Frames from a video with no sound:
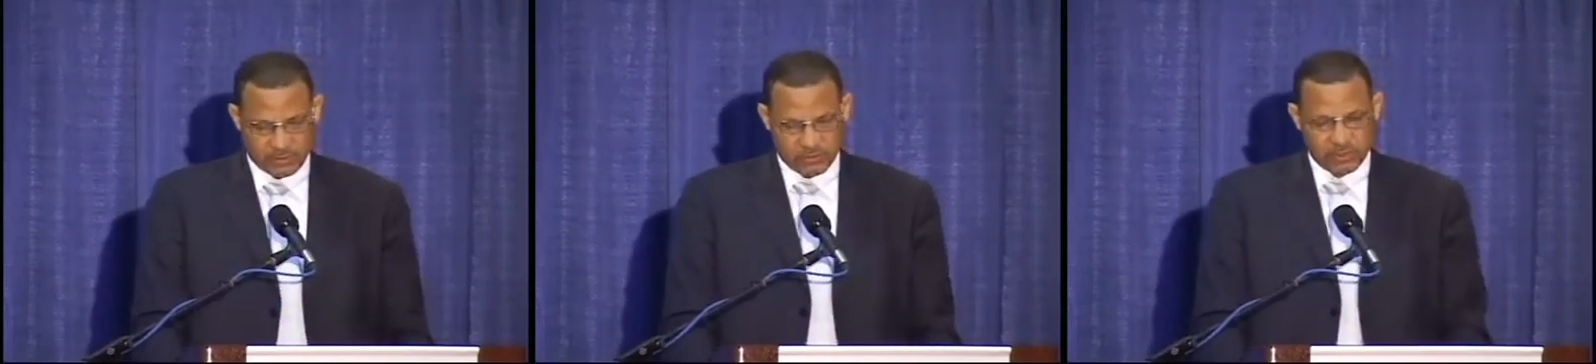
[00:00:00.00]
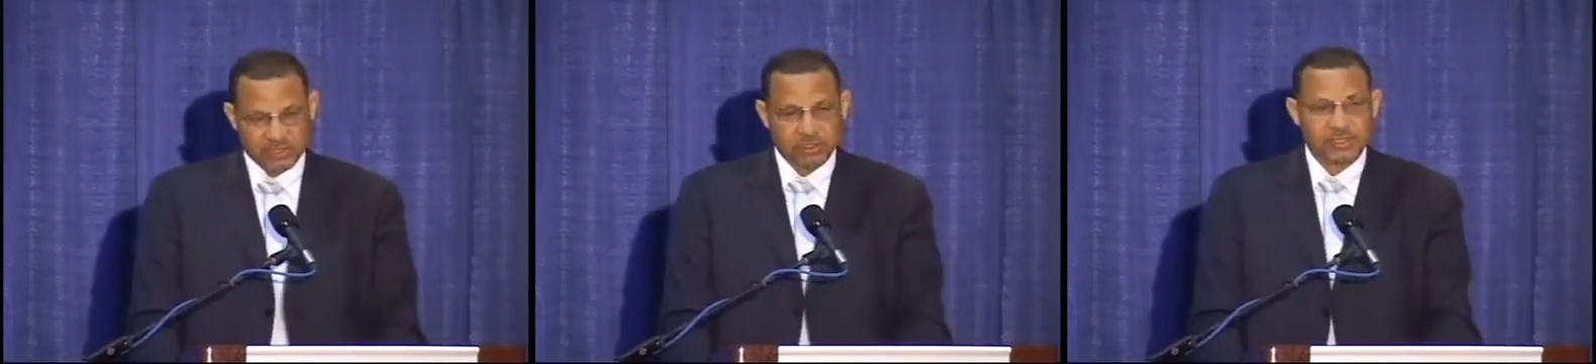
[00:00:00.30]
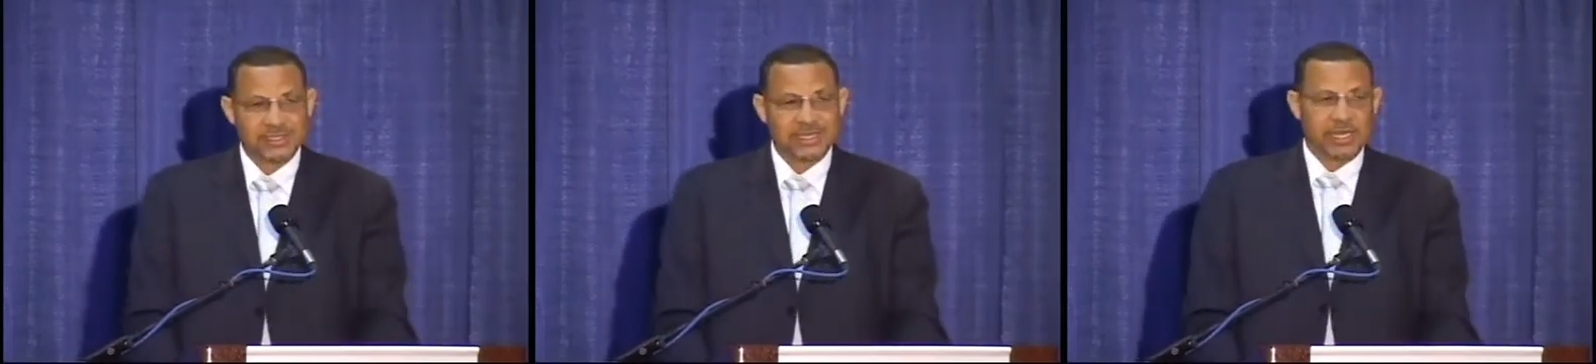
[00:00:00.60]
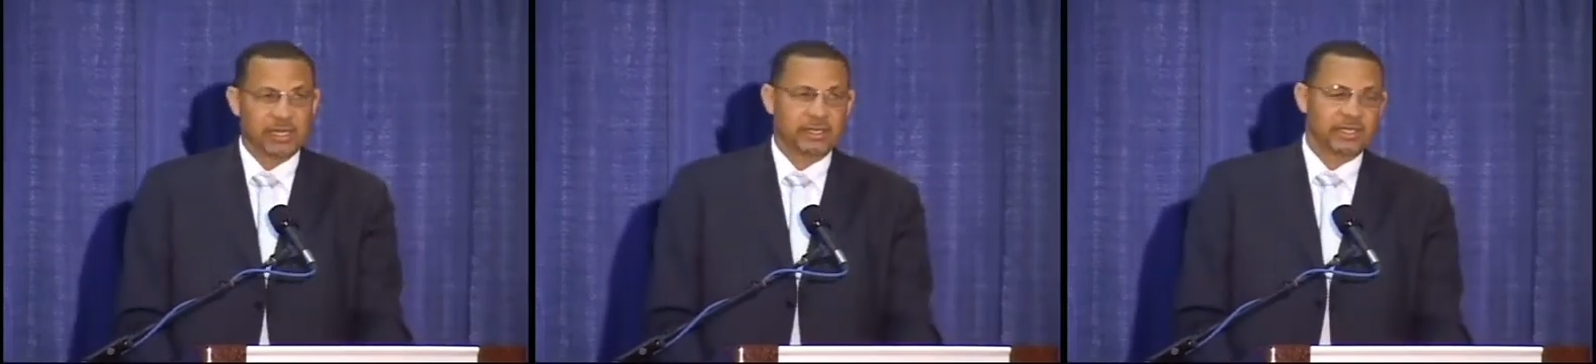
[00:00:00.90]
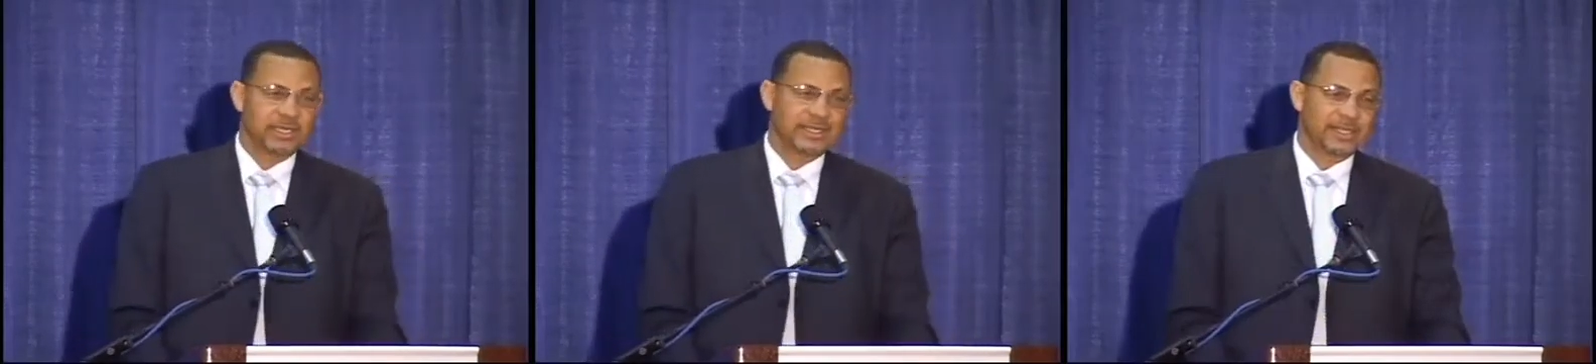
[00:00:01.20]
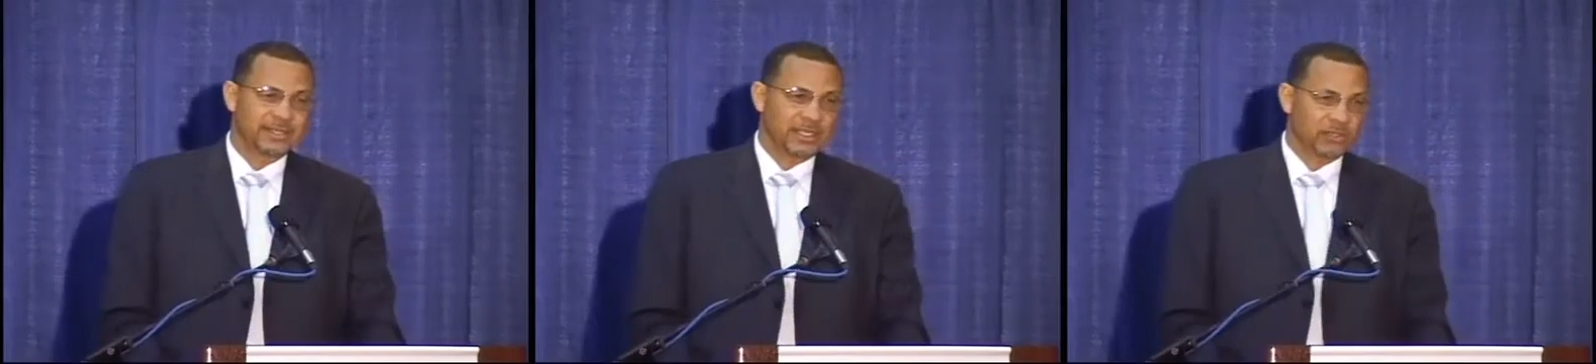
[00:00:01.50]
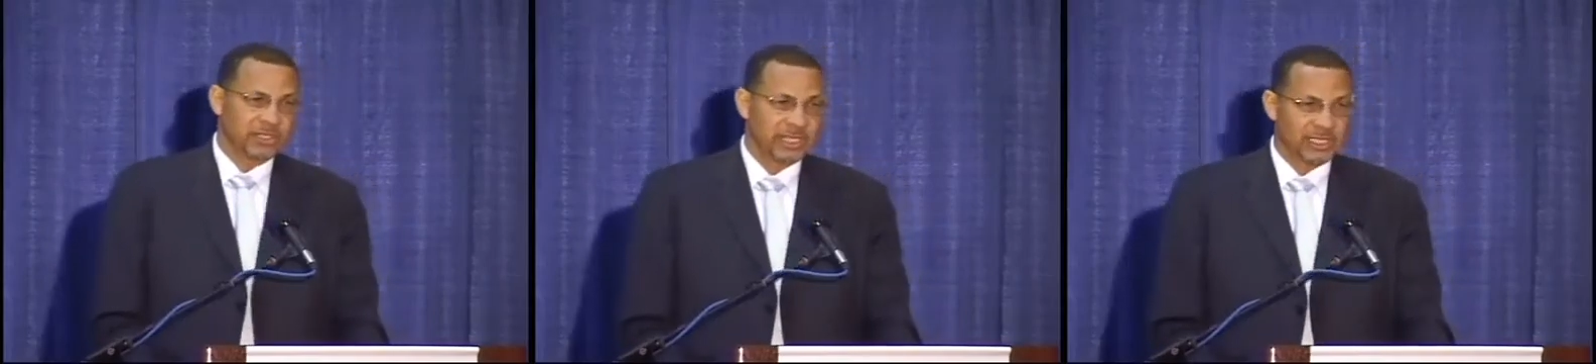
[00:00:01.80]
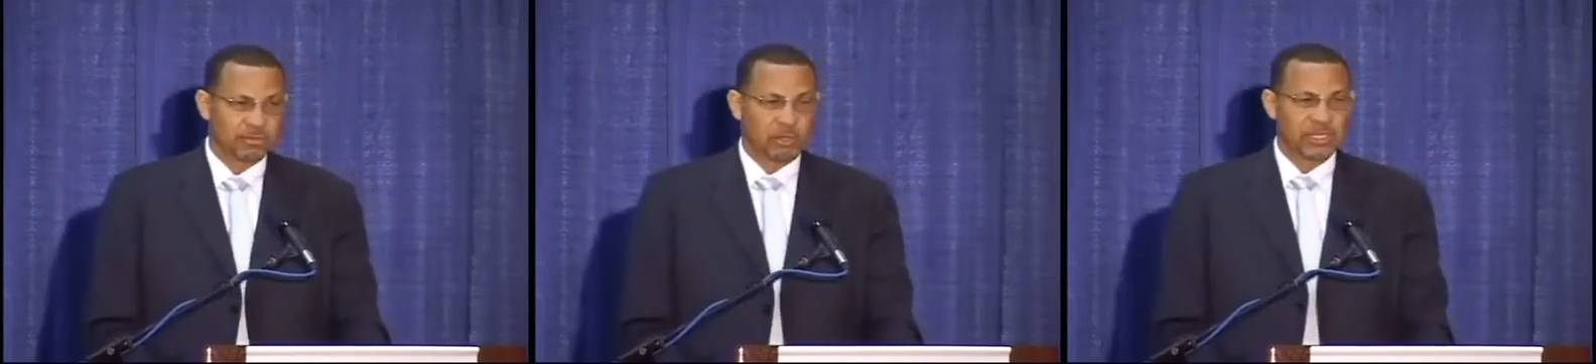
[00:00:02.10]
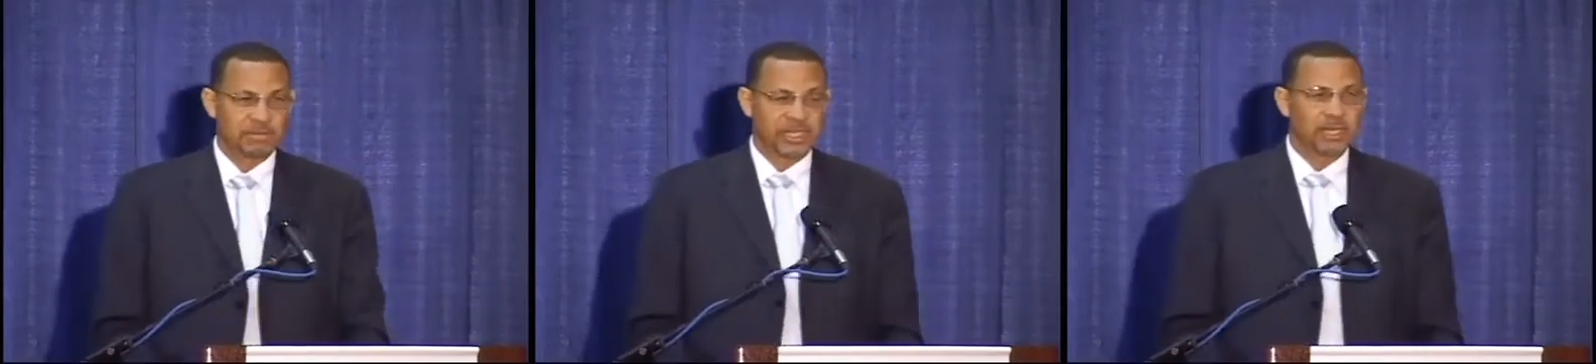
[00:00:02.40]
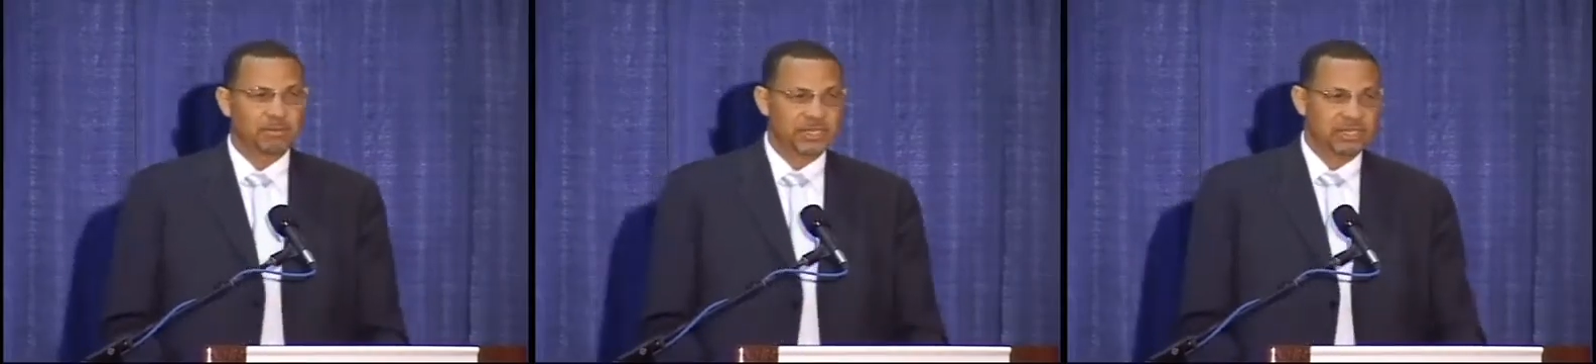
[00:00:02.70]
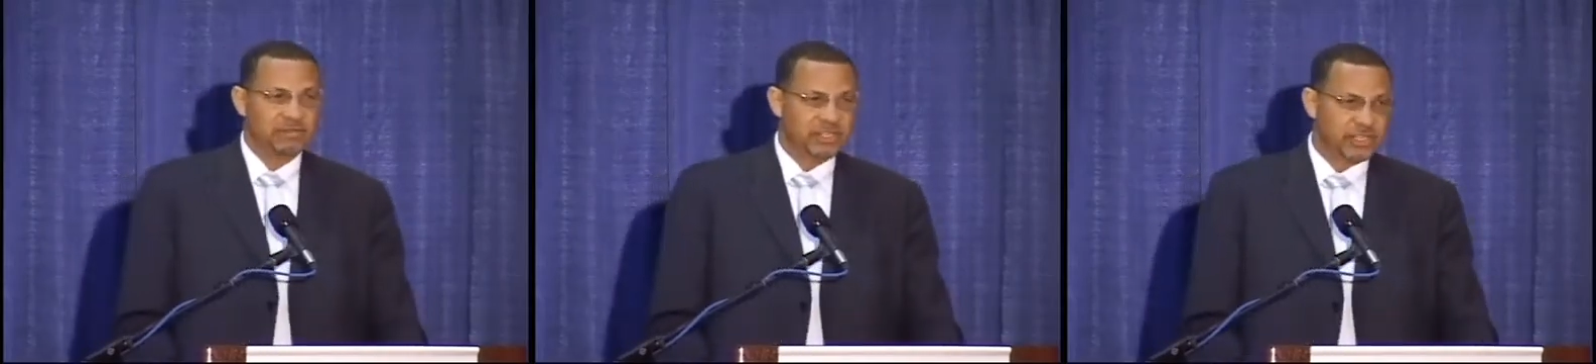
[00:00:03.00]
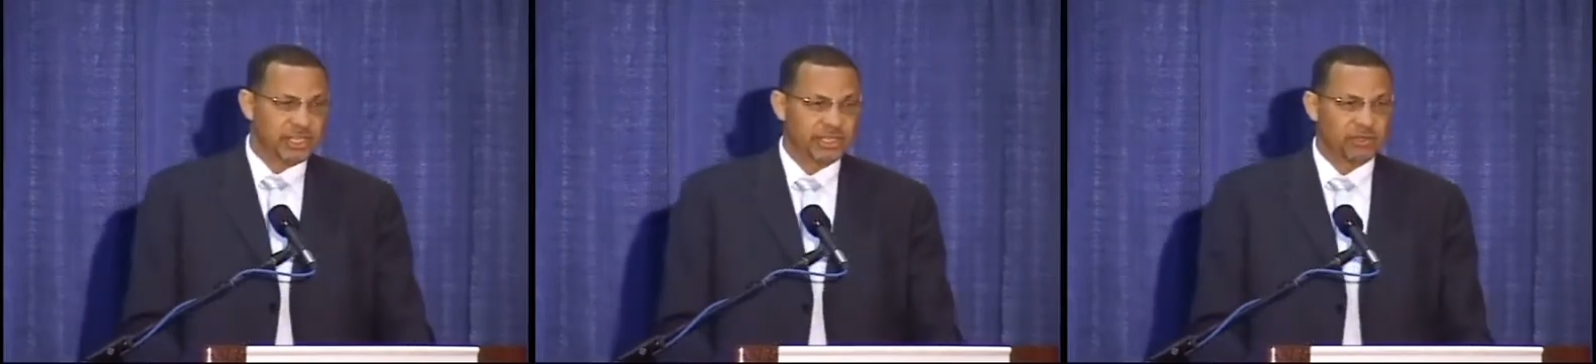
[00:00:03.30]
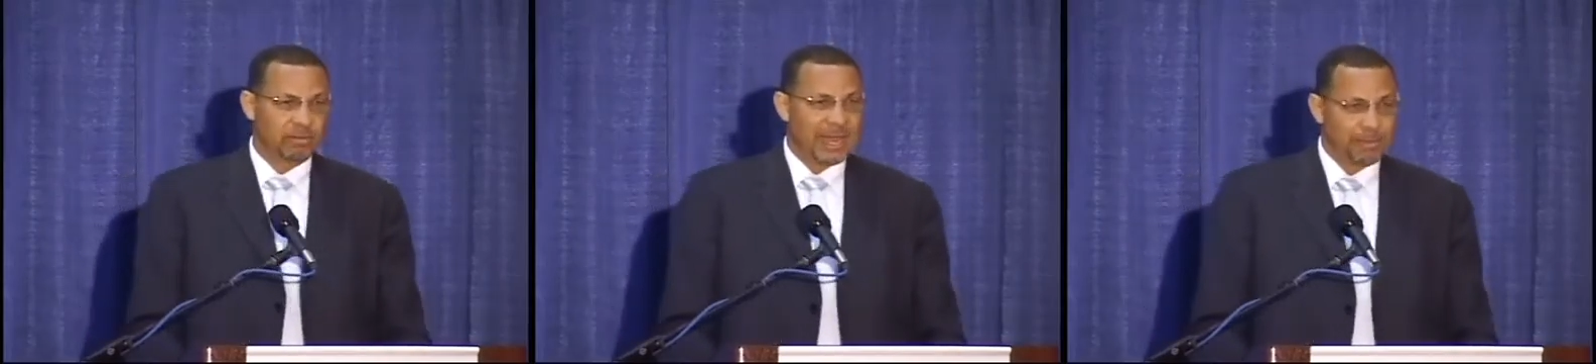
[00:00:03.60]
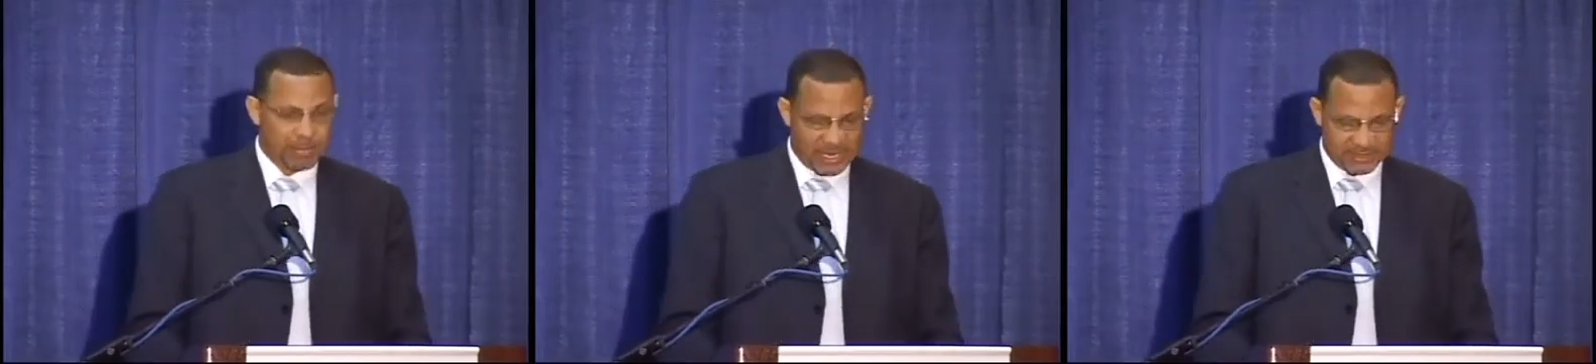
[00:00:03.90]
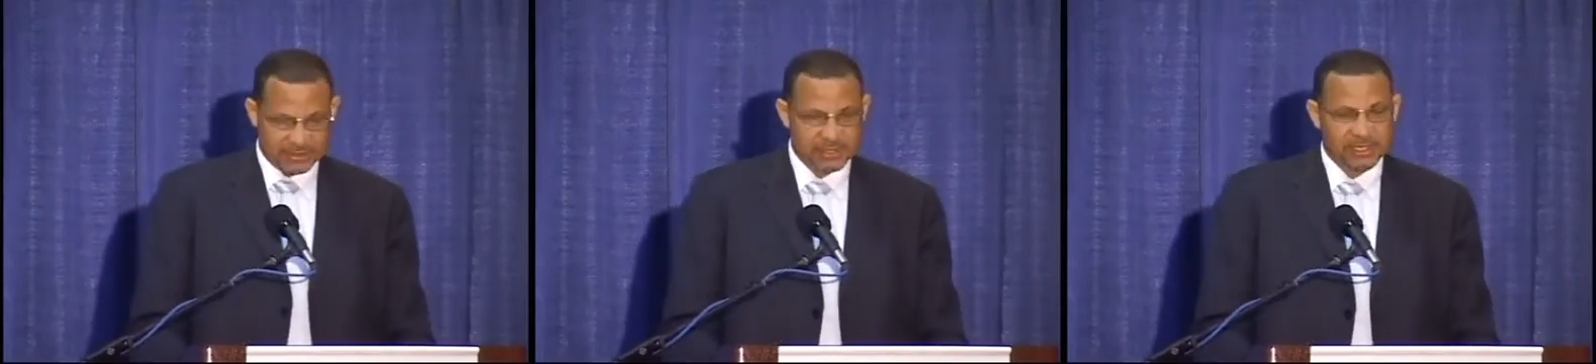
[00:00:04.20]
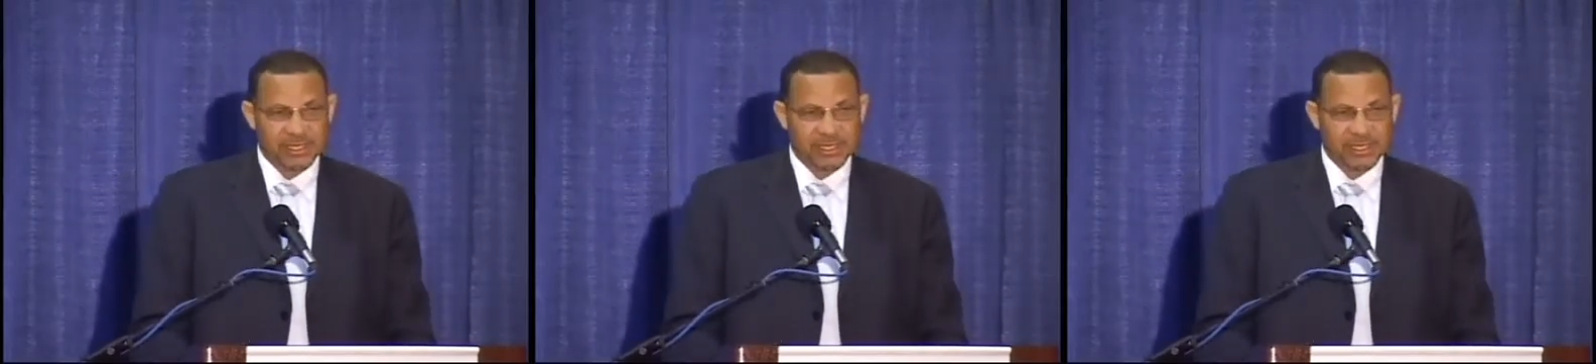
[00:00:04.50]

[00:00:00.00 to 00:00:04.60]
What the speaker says: So it is not to say that the Central Tenders Board has been completely vitiated or bypassed.